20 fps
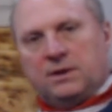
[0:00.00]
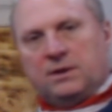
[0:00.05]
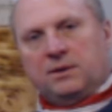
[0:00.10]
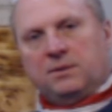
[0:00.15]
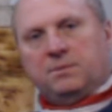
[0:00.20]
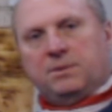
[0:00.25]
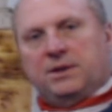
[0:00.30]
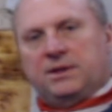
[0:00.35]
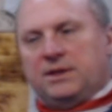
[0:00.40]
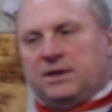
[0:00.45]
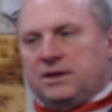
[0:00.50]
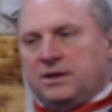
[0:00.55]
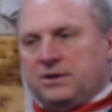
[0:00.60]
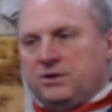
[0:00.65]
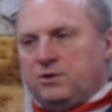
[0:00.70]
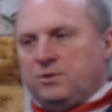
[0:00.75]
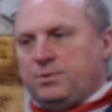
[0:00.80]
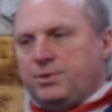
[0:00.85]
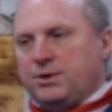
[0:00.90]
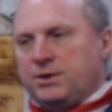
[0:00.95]
but then
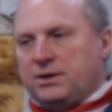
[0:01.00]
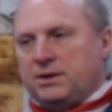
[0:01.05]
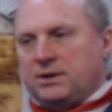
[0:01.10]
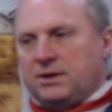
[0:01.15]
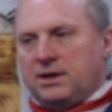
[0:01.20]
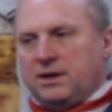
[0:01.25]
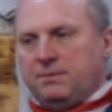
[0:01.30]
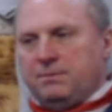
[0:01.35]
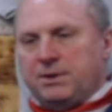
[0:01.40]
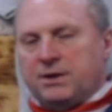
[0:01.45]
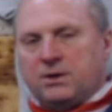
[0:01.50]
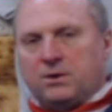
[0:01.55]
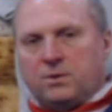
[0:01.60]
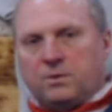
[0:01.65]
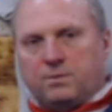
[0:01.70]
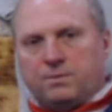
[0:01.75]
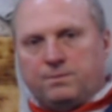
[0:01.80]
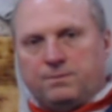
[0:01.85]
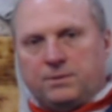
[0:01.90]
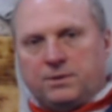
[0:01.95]
you put a
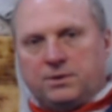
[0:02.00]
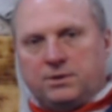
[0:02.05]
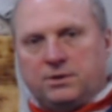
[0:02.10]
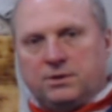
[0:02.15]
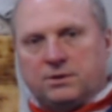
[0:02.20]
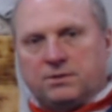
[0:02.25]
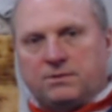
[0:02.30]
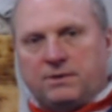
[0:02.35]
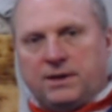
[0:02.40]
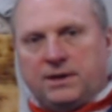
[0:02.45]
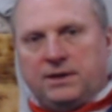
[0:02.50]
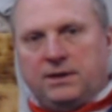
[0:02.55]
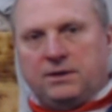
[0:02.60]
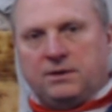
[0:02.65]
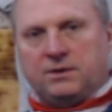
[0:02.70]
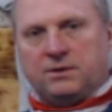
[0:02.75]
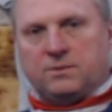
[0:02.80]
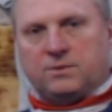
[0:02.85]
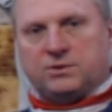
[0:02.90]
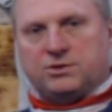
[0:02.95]
bigger hook right
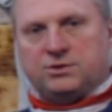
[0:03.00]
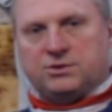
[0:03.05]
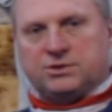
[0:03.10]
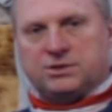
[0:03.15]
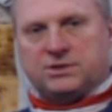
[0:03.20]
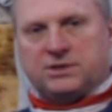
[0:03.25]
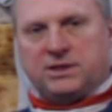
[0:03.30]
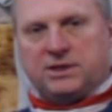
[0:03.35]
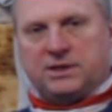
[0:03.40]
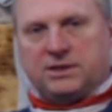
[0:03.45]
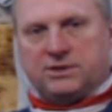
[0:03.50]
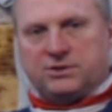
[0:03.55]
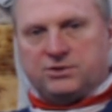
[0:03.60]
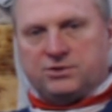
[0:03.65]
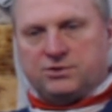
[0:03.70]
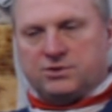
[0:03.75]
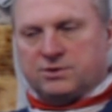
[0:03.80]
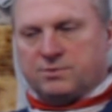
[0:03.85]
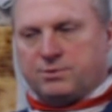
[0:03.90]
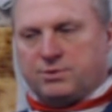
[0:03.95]
here, and what you just did is
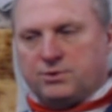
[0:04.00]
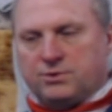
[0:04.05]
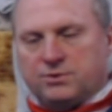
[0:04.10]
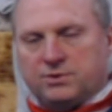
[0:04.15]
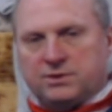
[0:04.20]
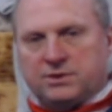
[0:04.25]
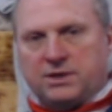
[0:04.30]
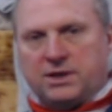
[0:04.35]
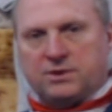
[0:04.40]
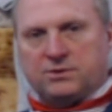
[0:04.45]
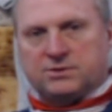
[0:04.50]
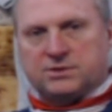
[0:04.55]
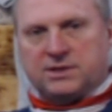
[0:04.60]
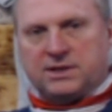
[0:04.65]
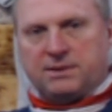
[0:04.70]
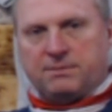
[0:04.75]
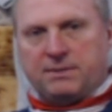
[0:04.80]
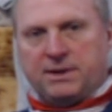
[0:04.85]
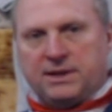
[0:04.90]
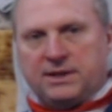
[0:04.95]
you just pulled the nose of
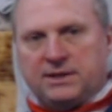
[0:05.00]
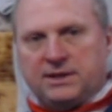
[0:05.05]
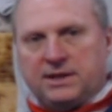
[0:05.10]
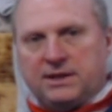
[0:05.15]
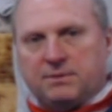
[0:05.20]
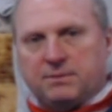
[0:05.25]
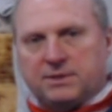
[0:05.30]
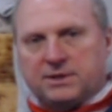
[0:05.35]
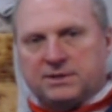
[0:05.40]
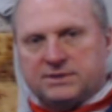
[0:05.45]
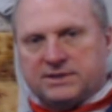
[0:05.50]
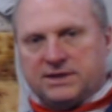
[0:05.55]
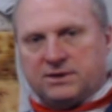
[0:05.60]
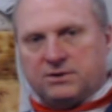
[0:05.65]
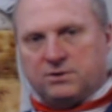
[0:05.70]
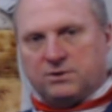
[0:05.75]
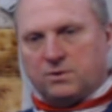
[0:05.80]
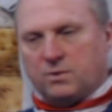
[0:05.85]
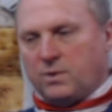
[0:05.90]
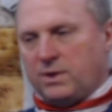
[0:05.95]
that bait down because that
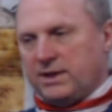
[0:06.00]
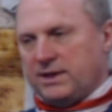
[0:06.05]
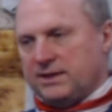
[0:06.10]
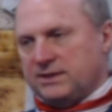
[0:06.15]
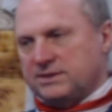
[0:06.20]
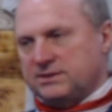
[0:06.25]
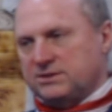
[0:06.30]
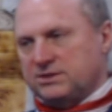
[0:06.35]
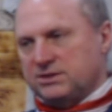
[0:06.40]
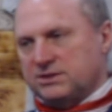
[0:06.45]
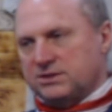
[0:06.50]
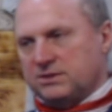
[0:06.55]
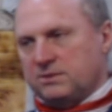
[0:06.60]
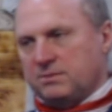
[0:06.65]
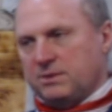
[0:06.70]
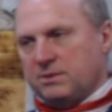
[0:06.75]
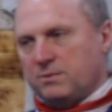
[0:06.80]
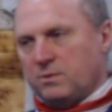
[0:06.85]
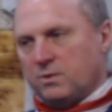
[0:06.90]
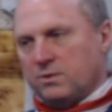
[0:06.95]
hook weighs just a little
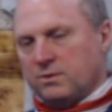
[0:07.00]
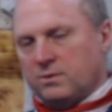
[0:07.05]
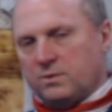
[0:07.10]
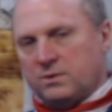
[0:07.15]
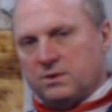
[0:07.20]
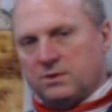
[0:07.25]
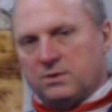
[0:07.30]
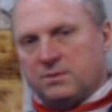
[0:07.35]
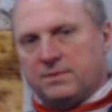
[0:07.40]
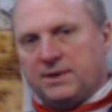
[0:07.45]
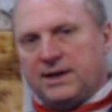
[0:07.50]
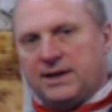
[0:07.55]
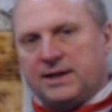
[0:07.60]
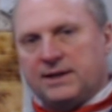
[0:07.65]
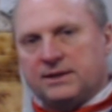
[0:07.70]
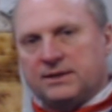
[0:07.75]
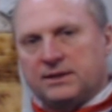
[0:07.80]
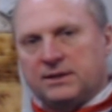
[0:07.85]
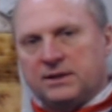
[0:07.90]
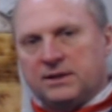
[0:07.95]
bit more than the one on the
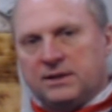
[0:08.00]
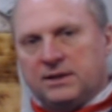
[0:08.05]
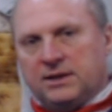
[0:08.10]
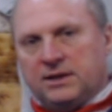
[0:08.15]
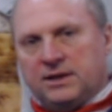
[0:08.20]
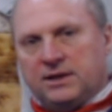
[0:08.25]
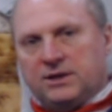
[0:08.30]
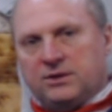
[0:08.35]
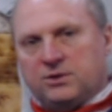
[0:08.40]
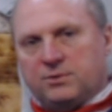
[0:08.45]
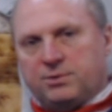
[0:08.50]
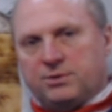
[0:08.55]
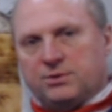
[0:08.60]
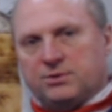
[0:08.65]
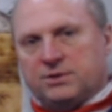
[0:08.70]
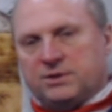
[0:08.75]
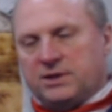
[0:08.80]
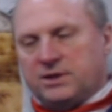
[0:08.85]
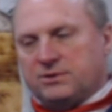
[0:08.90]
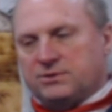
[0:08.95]
back, and you'll pull
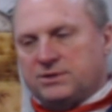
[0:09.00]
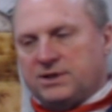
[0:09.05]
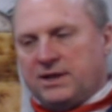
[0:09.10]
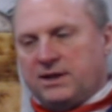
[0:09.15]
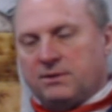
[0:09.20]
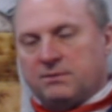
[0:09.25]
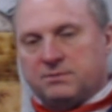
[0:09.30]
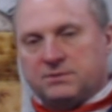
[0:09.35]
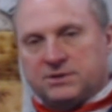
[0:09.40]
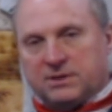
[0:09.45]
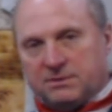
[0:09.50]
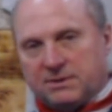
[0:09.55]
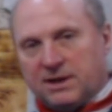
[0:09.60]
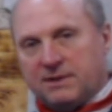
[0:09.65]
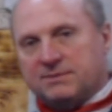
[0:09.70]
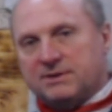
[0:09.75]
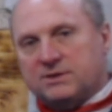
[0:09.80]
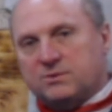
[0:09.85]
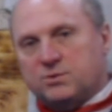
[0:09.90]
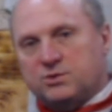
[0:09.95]
the nose down.
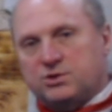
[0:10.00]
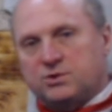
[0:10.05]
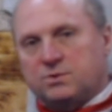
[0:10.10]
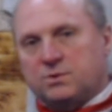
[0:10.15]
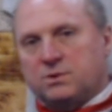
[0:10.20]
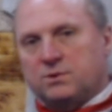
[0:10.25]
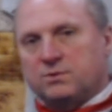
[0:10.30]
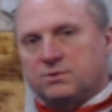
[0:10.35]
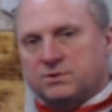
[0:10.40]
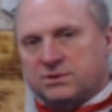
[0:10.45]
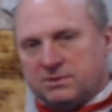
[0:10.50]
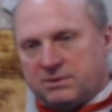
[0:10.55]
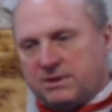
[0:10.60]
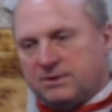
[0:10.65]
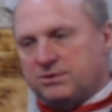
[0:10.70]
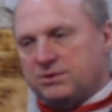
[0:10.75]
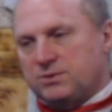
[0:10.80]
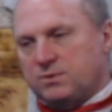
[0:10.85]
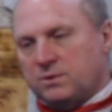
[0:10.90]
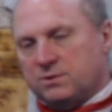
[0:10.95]
Sometimes that's what you want.
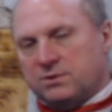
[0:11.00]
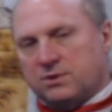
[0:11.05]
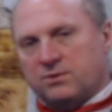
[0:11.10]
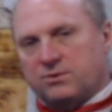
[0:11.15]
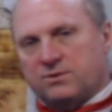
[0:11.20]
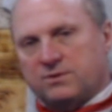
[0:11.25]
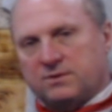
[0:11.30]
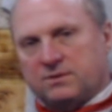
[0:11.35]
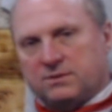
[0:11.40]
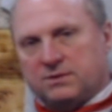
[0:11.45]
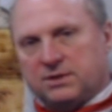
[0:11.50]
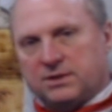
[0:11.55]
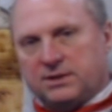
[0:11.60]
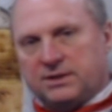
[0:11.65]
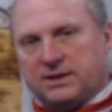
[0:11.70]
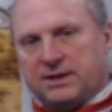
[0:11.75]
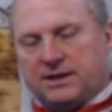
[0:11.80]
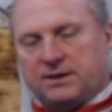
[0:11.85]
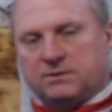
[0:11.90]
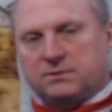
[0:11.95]
Sometimes you want those
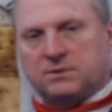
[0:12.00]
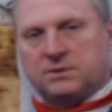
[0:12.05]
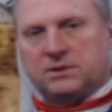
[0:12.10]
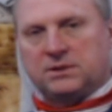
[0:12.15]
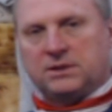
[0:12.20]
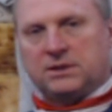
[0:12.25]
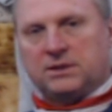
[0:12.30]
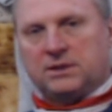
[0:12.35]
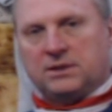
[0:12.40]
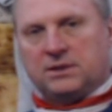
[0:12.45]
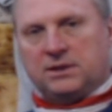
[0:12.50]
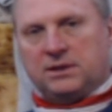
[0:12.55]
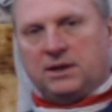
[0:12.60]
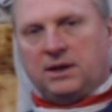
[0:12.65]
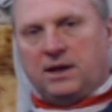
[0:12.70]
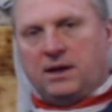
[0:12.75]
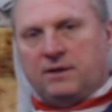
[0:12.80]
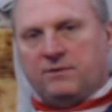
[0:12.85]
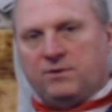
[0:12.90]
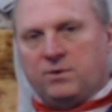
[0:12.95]
looking down.
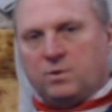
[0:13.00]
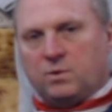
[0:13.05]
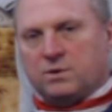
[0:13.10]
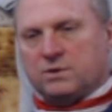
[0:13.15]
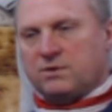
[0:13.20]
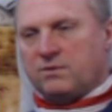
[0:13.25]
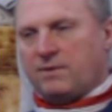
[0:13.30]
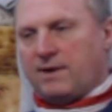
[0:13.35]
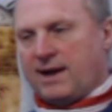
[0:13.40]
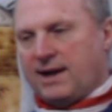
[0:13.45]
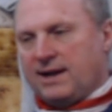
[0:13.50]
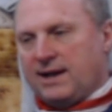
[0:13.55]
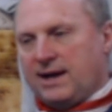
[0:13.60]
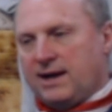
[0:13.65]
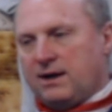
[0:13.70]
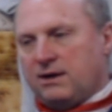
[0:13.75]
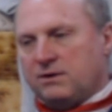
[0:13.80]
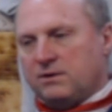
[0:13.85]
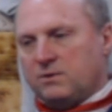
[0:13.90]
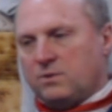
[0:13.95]
If you want it to ride
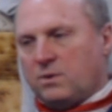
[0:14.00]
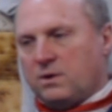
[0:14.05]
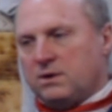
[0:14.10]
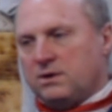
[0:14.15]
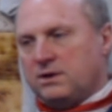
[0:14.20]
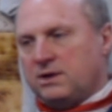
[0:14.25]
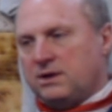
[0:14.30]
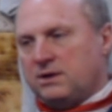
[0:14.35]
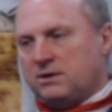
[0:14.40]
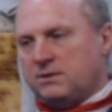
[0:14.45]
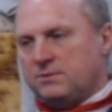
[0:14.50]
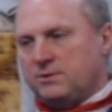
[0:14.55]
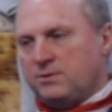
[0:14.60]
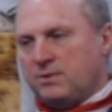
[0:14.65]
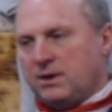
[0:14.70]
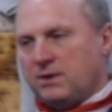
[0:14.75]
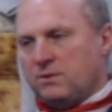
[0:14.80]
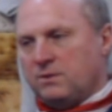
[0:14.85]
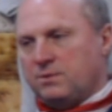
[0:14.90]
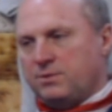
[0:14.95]
higher in the water column, you
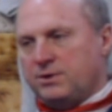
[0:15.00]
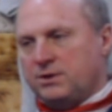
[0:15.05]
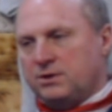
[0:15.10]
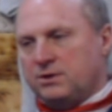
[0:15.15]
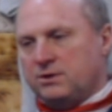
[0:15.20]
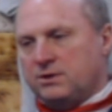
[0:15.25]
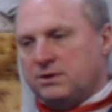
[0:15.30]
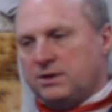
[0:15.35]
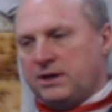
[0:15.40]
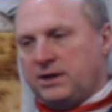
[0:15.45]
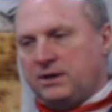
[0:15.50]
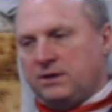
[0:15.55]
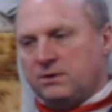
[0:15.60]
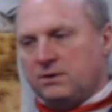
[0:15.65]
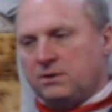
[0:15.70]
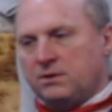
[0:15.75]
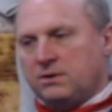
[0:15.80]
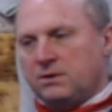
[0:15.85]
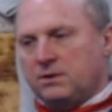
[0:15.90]
might want to put a hook here